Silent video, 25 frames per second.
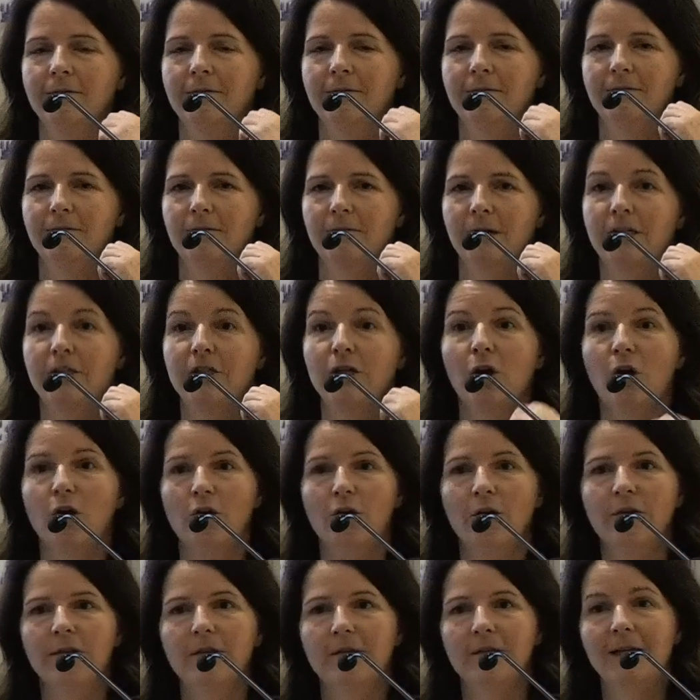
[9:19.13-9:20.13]
It's hard
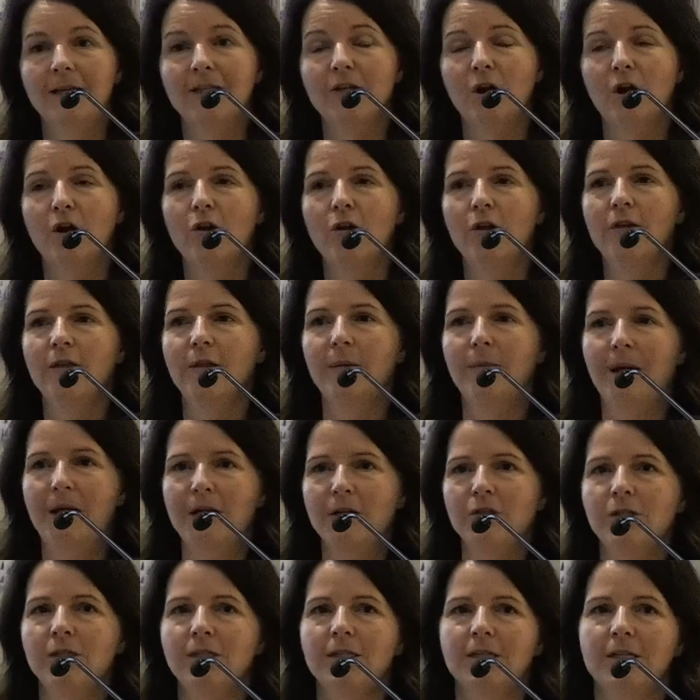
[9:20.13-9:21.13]
on the
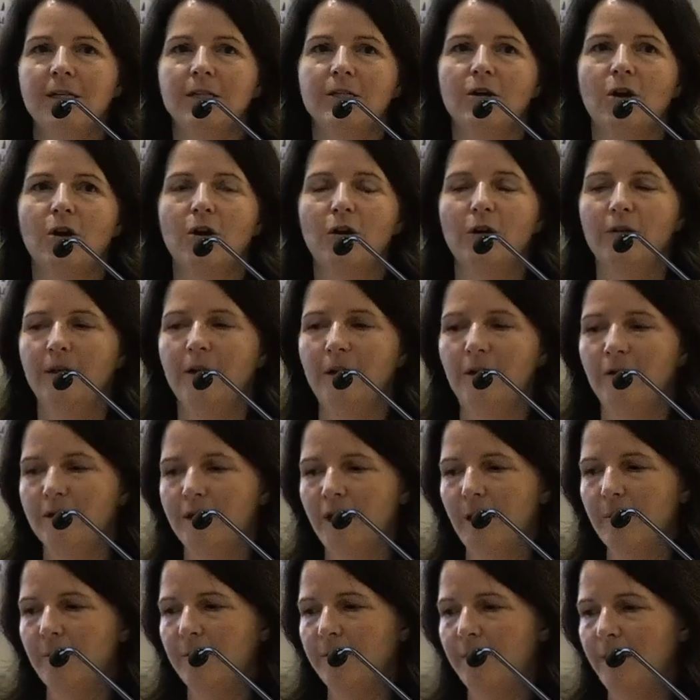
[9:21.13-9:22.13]
patients, and it's hard on the
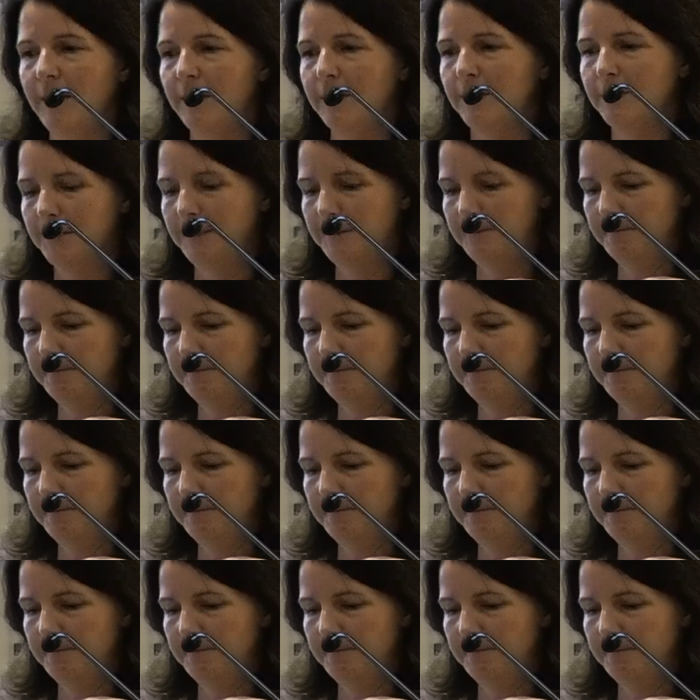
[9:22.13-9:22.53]
healthcare providers.